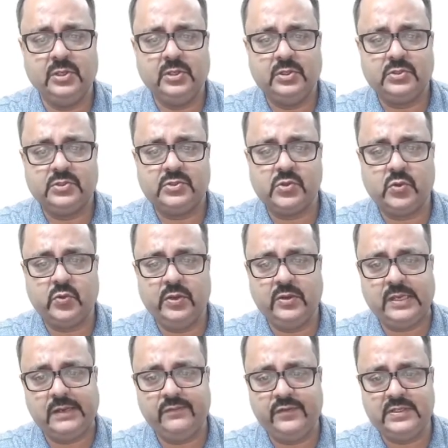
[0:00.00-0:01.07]
So you
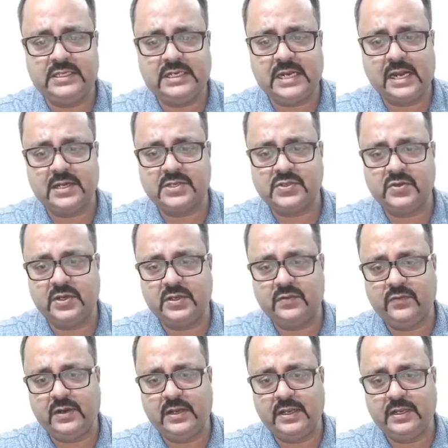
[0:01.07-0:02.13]
can visit ultrasonic
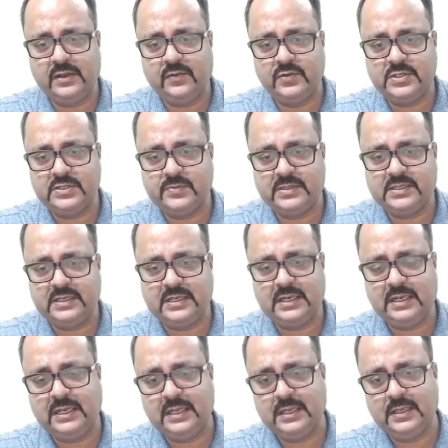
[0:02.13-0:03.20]
welding, which is
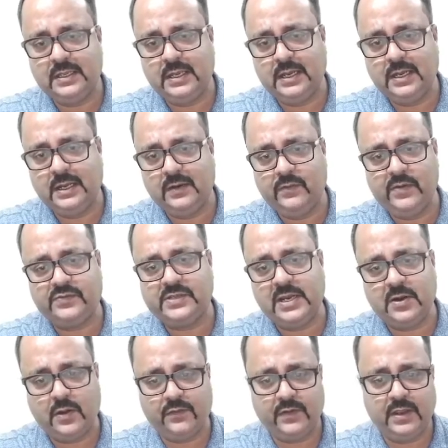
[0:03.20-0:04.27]
basically a
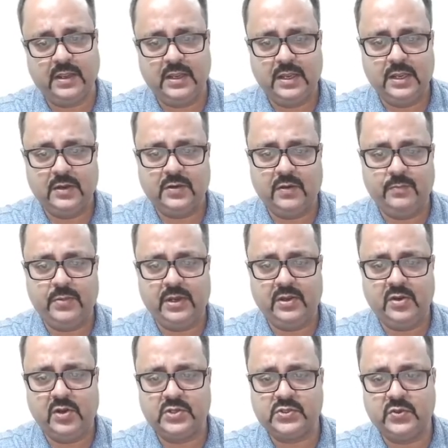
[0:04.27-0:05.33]
website of a company
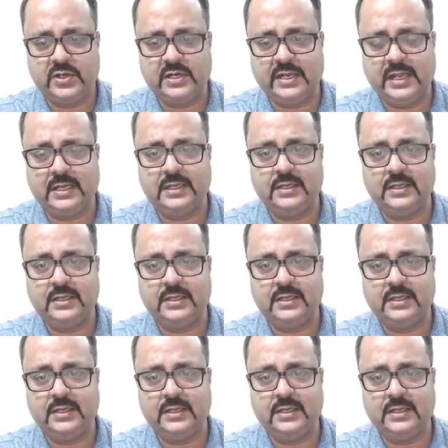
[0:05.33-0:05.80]
called Sonitech.